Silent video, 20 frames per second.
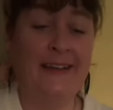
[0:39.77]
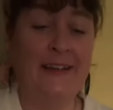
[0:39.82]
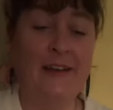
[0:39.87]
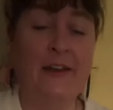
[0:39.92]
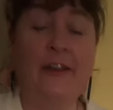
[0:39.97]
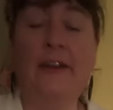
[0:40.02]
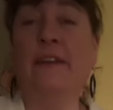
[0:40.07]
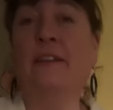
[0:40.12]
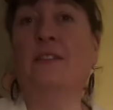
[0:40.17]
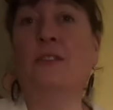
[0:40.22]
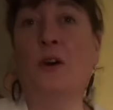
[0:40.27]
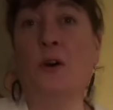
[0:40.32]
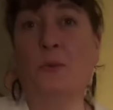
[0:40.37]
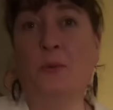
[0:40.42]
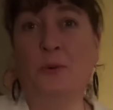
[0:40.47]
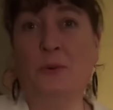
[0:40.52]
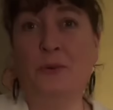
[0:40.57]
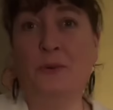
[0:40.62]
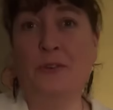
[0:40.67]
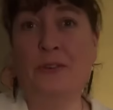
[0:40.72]
like Star
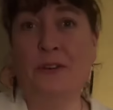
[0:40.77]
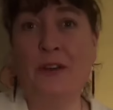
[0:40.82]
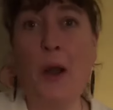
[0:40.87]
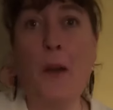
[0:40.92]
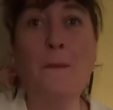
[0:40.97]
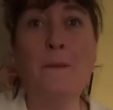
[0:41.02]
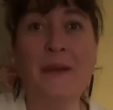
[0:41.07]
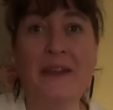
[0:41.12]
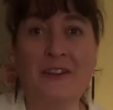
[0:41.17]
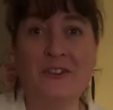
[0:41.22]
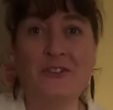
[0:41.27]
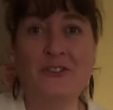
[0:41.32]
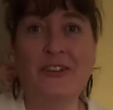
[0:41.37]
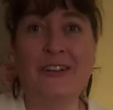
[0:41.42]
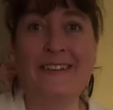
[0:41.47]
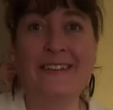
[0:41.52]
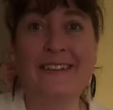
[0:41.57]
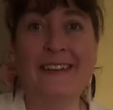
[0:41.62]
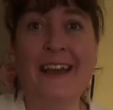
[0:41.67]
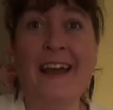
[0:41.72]
Wars come
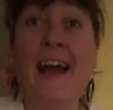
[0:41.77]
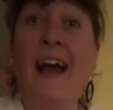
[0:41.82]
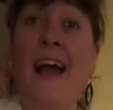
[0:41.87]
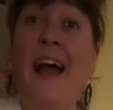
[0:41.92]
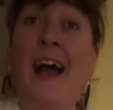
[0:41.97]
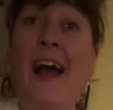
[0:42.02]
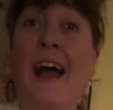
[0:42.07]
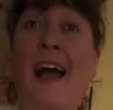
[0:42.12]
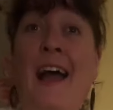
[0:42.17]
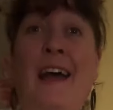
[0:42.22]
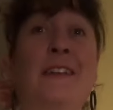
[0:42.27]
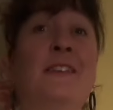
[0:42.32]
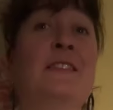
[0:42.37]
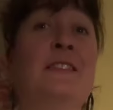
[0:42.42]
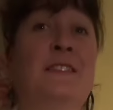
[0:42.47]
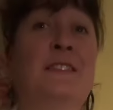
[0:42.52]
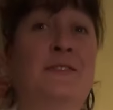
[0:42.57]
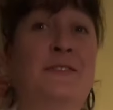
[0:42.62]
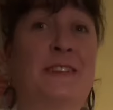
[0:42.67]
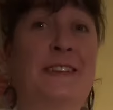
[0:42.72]
Matrix and I
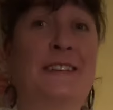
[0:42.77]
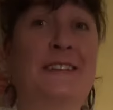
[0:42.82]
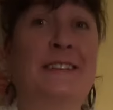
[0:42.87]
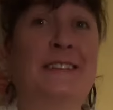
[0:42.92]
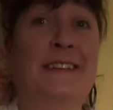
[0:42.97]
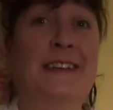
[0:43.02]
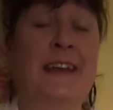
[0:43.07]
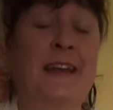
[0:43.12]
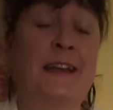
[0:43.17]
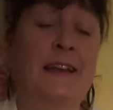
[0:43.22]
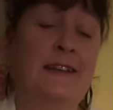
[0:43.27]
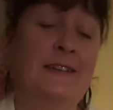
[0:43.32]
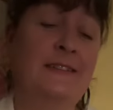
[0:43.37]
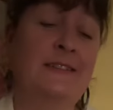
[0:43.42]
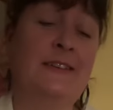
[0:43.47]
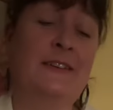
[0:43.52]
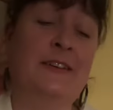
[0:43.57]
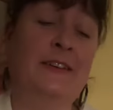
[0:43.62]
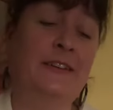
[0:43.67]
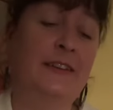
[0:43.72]
love it and
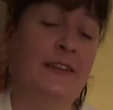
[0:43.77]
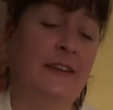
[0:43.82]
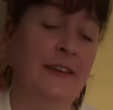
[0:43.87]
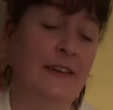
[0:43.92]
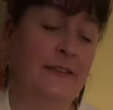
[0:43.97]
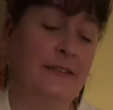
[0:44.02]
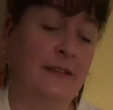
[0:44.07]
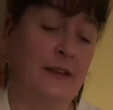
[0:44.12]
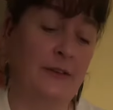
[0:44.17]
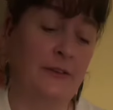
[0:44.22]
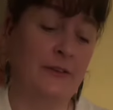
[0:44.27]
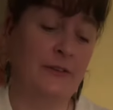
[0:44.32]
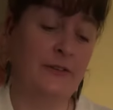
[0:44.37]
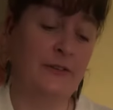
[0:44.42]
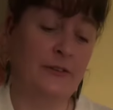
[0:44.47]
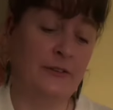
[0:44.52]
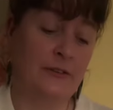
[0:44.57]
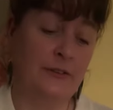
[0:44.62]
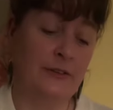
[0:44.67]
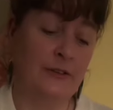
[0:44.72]
I think it's going
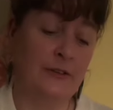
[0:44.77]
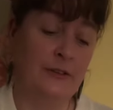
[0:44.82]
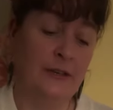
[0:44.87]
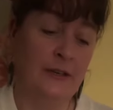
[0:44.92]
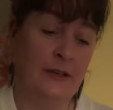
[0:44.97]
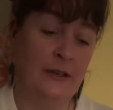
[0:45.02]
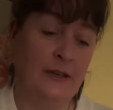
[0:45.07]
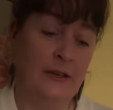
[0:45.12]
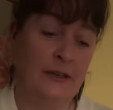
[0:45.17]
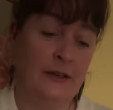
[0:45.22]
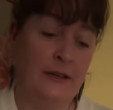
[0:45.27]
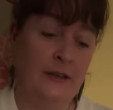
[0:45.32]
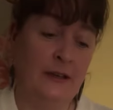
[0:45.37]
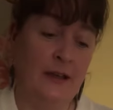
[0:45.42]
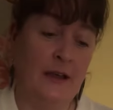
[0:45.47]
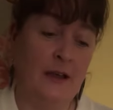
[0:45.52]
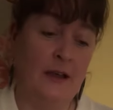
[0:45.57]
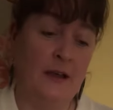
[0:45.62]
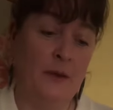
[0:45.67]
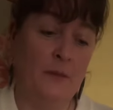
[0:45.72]
to do
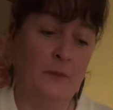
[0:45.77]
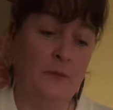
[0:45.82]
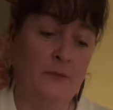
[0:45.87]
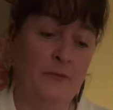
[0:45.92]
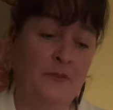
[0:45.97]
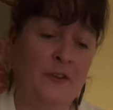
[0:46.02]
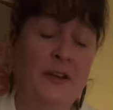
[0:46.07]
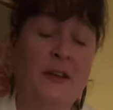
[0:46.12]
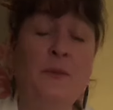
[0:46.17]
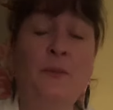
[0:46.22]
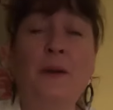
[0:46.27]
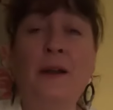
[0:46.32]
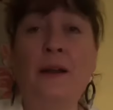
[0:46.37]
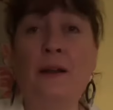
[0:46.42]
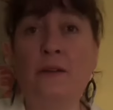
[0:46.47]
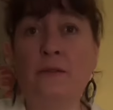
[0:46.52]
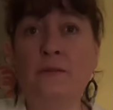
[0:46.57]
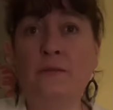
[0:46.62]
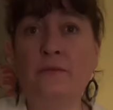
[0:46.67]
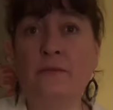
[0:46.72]
um, really
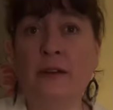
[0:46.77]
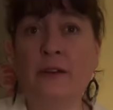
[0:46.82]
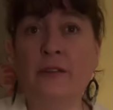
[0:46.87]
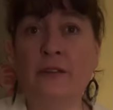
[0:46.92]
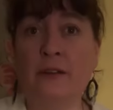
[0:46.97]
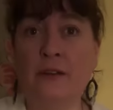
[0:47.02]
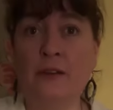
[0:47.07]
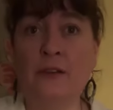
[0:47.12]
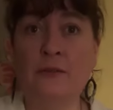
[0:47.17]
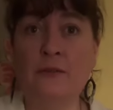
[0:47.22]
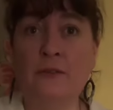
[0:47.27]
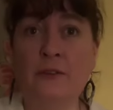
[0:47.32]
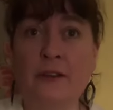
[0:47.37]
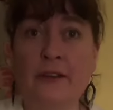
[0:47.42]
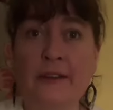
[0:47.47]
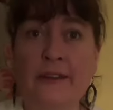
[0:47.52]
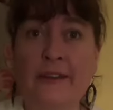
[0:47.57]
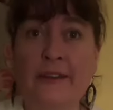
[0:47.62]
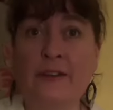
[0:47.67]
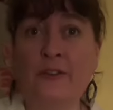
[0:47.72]
well. I think you will
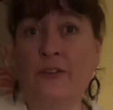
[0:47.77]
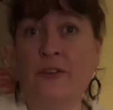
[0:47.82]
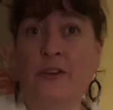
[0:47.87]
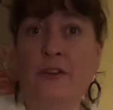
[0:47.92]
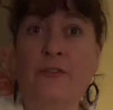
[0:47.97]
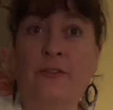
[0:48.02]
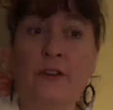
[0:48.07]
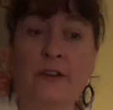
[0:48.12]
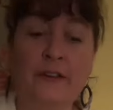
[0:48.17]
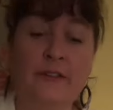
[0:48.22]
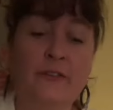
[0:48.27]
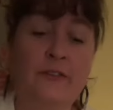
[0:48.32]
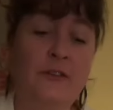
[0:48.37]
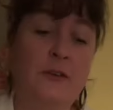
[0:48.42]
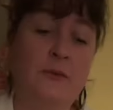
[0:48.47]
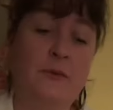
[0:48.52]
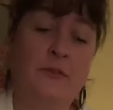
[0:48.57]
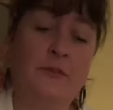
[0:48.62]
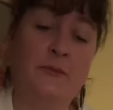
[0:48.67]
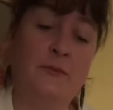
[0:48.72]
like it too. If you like Star
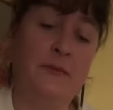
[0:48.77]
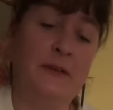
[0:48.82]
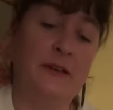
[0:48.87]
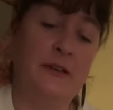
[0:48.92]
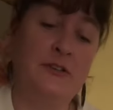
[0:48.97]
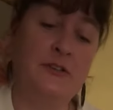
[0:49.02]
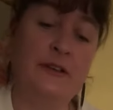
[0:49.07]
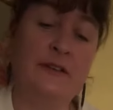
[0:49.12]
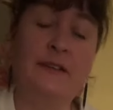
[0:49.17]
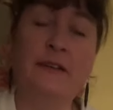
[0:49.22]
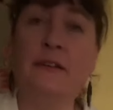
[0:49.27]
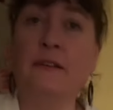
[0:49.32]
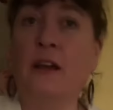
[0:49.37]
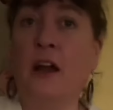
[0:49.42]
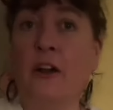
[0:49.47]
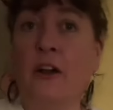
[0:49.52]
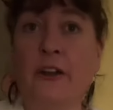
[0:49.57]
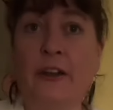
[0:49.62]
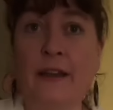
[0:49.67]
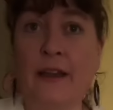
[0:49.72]
Wars and Matrix and
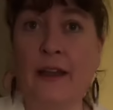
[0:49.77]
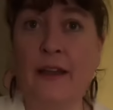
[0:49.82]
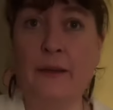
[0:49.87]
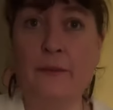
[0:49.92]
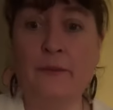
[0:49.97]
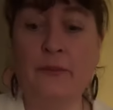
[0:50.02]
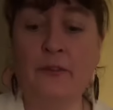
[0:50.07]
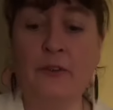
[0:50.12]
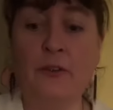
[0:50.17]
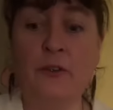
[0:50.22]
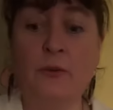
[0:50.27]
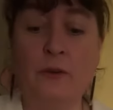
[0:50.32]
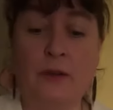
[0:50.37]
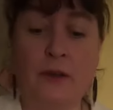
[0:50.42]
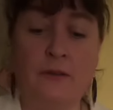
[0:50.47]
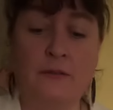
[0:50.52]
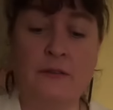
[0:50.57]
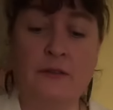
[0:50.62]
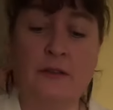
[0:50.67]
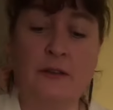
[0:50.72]
Hunger Games, you're
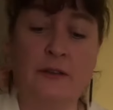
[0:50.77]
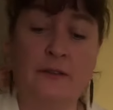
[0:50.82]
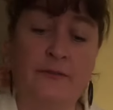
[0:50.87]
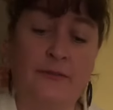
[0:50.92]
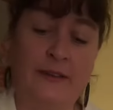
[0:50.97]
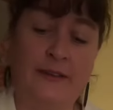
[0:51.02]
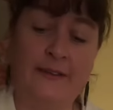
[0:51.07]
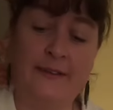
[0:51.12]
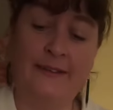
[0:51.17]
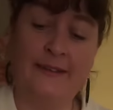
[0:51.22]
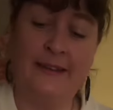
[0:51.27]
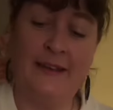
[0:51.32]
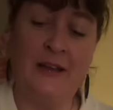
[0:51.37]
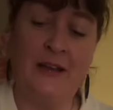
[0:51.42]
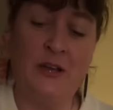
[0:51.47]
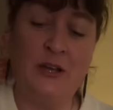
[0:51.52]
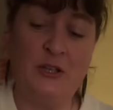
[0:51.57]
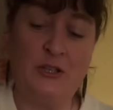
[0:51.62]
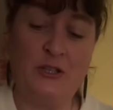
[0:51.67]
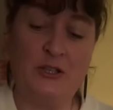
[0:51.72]
going to love this.
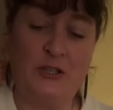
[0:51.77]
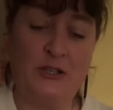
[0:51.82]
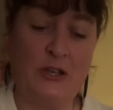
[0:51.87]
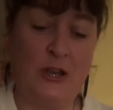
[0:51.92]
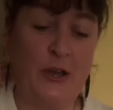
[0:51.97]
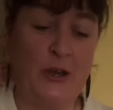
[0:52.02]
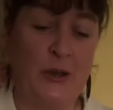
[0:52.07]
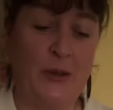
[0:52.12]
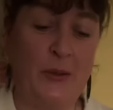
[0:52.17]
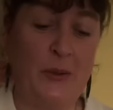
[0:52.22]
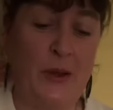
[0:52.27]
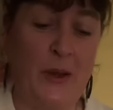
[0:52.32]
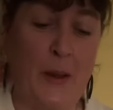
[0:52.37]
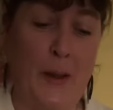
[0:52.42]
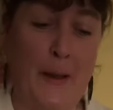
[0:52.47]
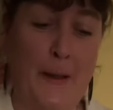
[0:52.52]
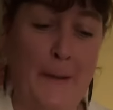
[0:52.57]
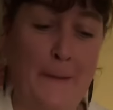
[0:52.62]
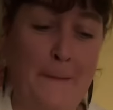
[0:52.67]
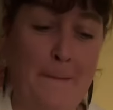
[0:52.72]
So
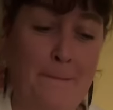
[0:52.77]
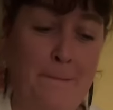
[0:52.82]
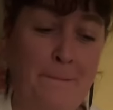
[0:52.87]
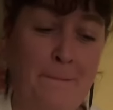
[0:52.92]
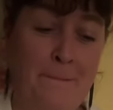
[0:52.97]
um,